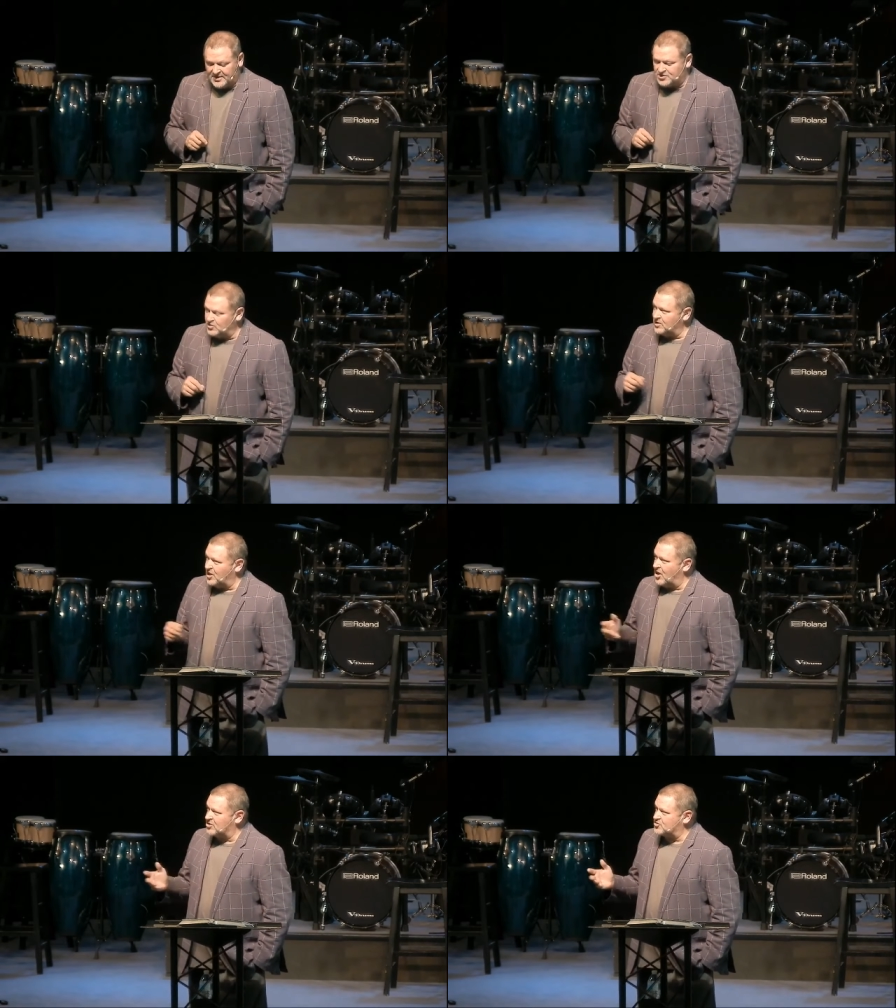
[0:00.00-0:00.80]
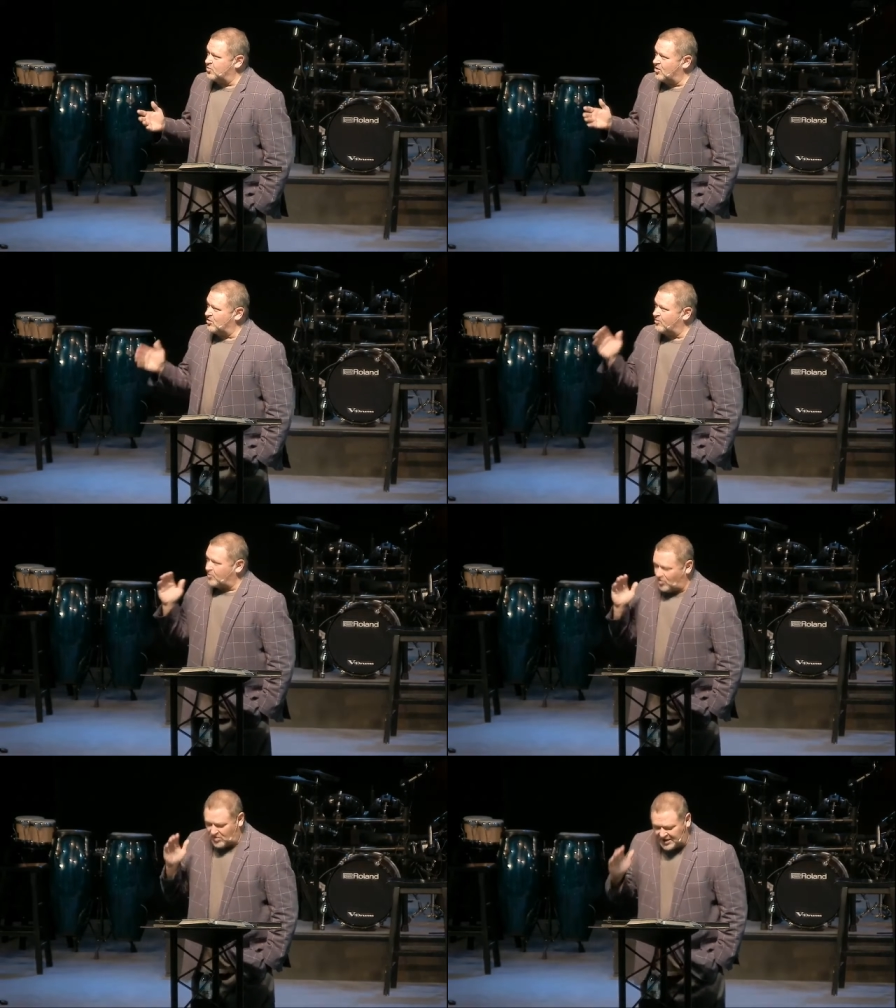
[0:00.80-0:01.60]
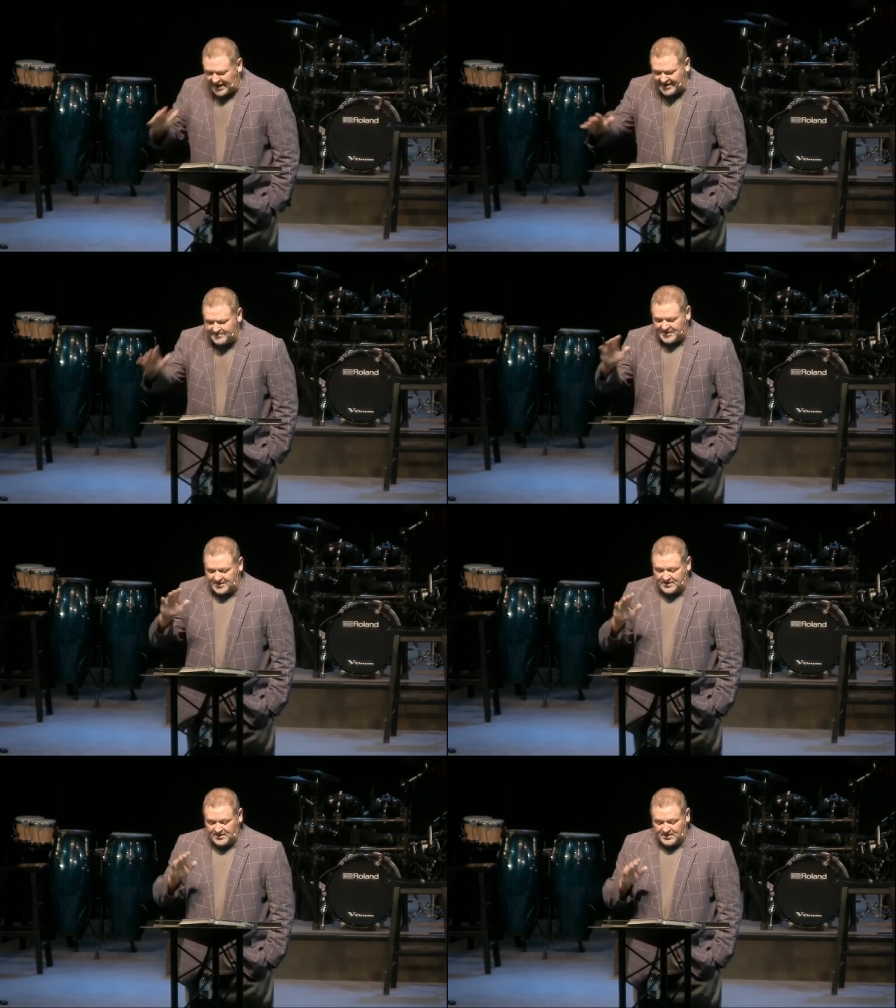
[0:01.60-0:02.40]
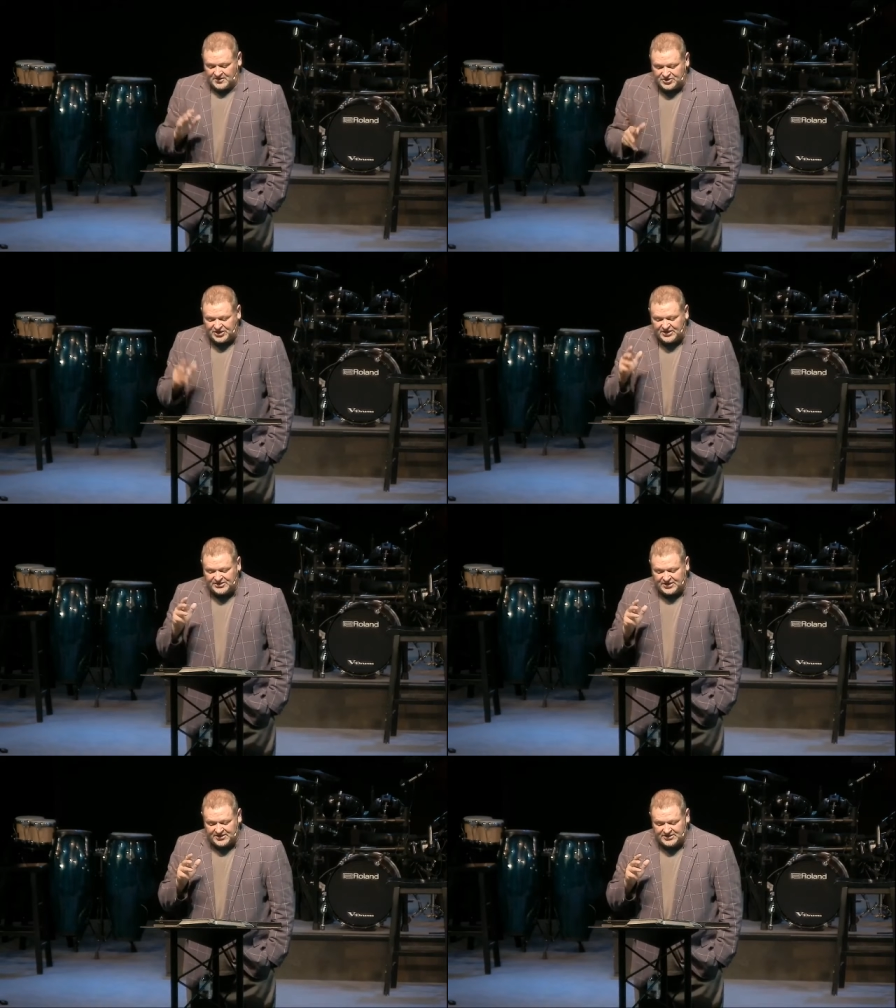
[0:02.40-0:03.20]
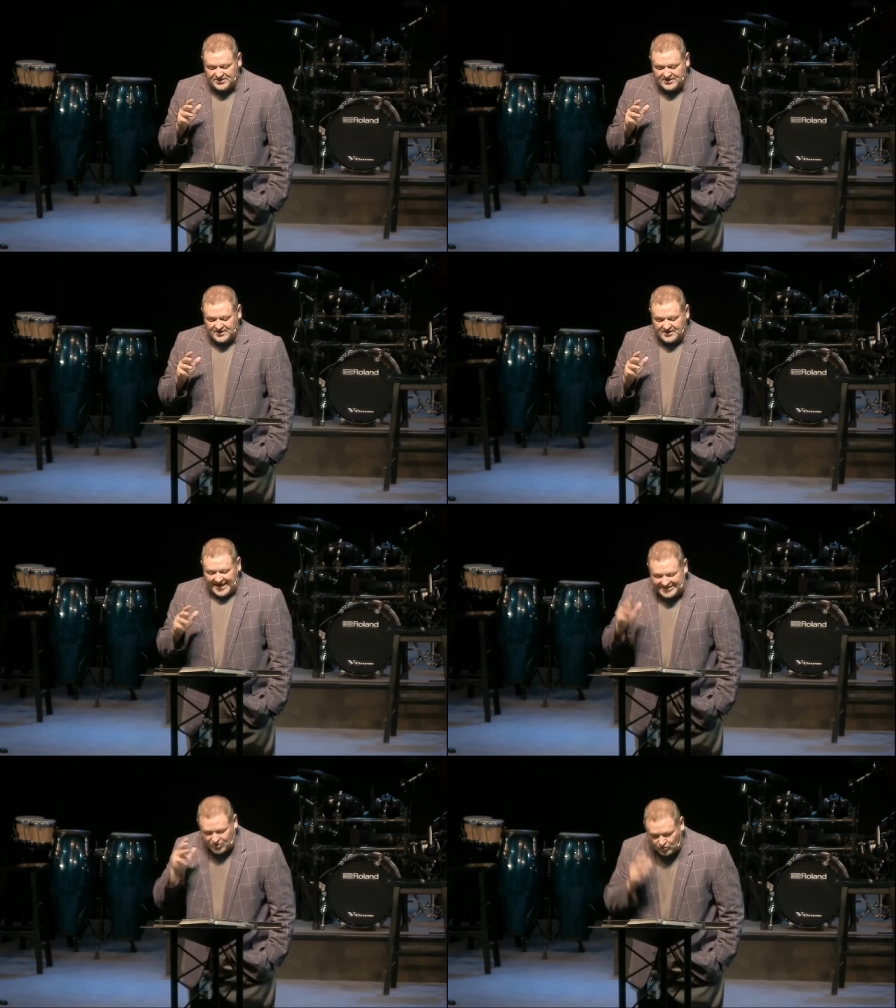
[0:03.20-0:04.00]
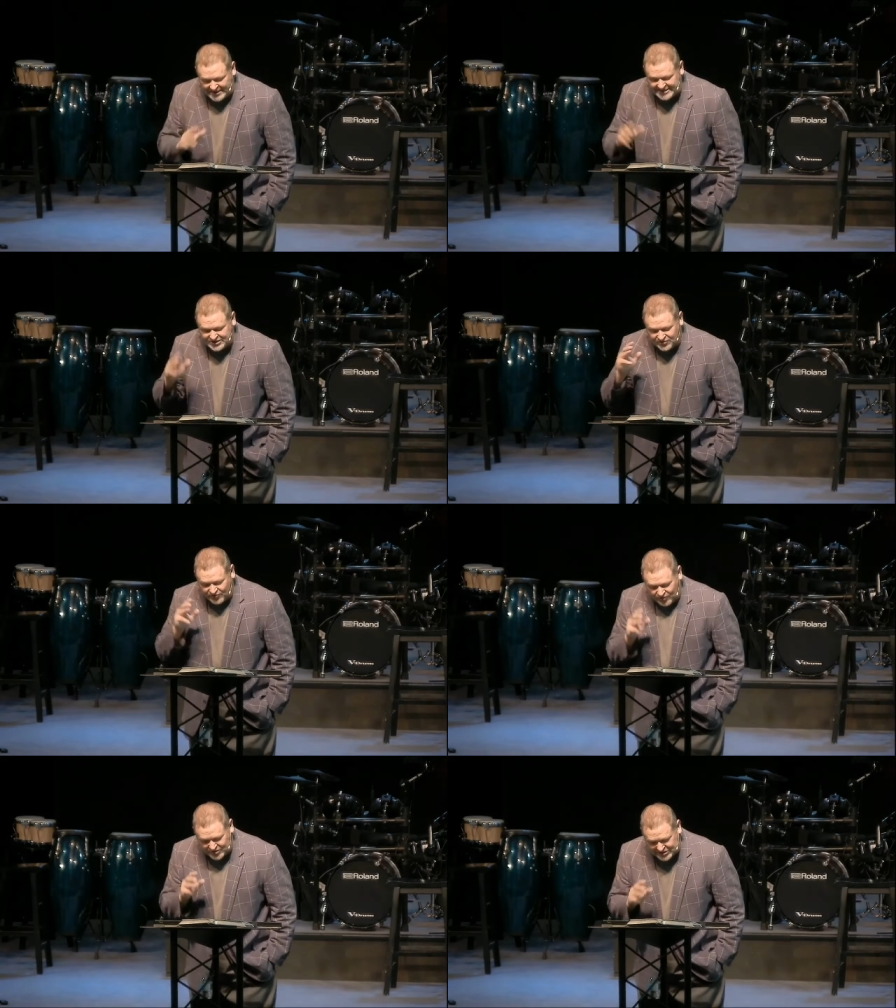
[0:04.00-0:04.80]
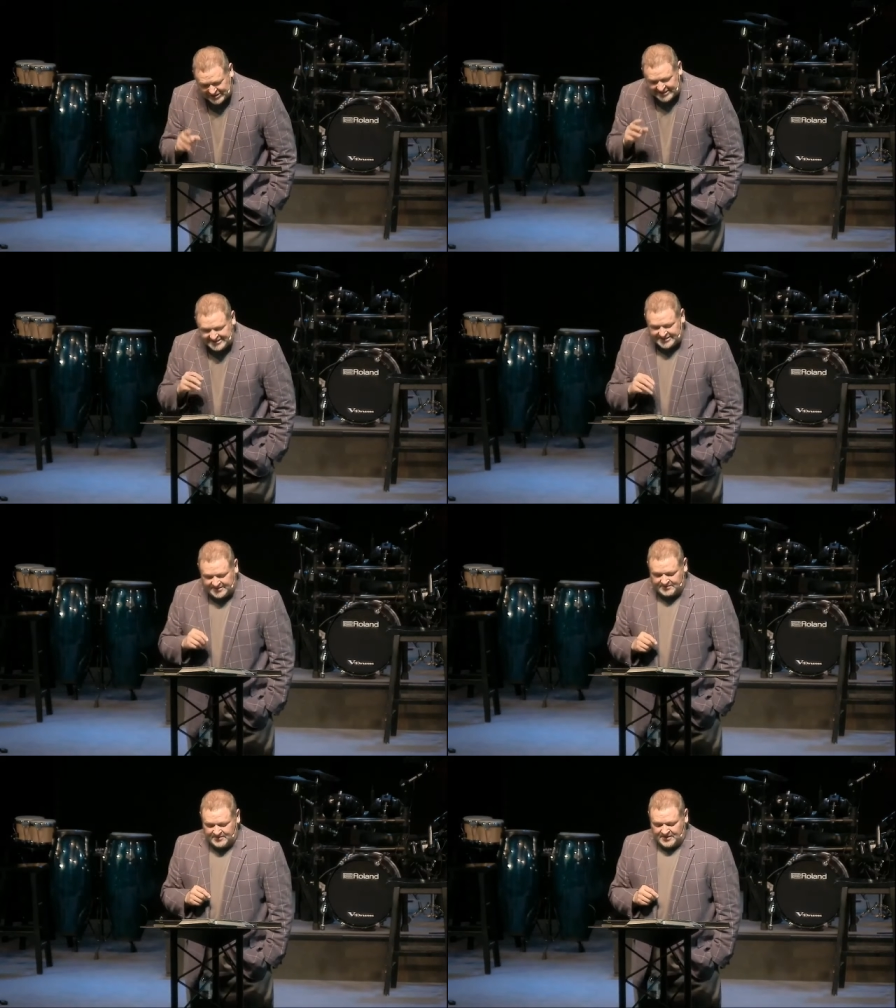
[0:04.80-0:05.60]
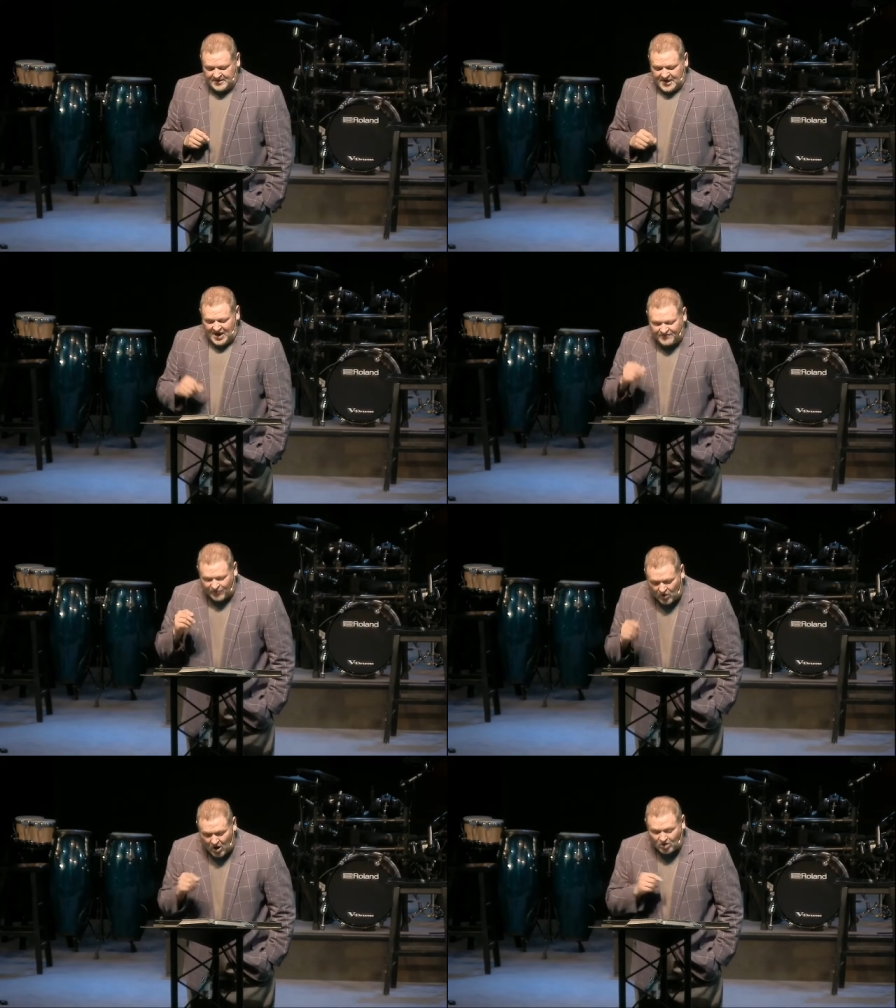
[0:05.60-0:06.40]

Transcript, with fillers: to a lost world, proclaiming Jesus as the reason for the season and for all